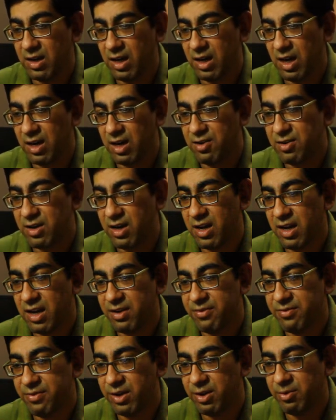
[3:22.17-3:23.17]
ultra high
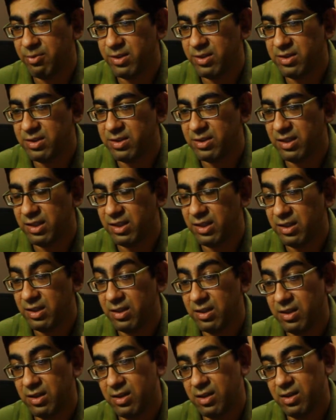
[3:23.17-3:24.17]
frequency,
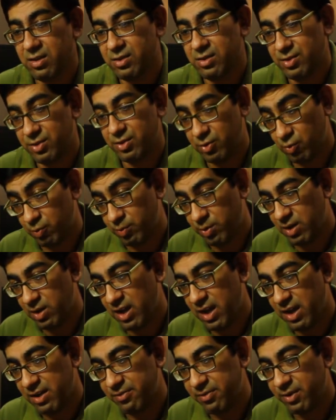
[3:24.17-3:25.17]
super
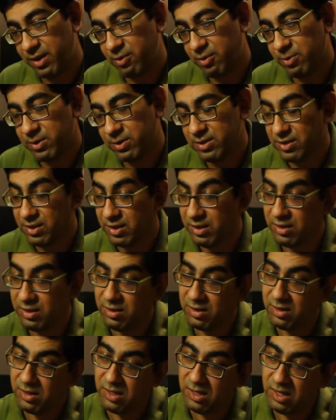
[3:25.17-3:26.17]
high frequency,
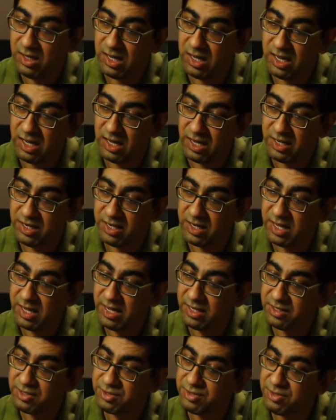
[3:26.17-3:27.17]
and
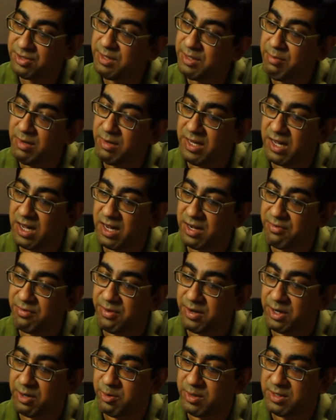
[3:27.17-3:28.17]
extremely high
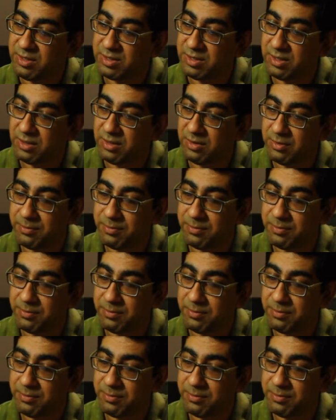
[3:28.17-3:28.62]
frequency.